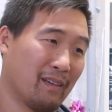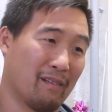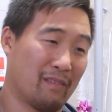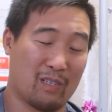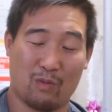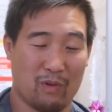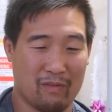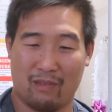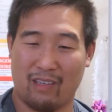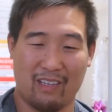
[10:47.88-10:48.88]
Yeah. They just
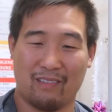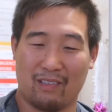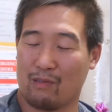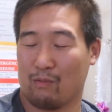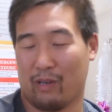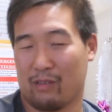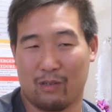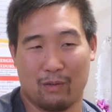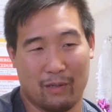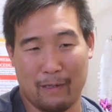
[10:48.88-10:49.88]
want the easiest way to
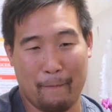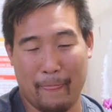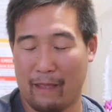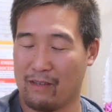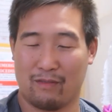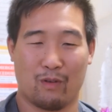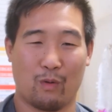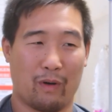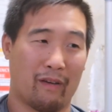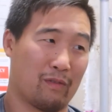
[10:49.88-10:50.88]
doing it, and there's no
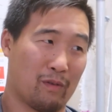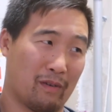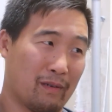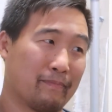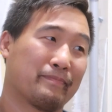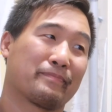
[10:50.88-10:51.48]
way of doing it.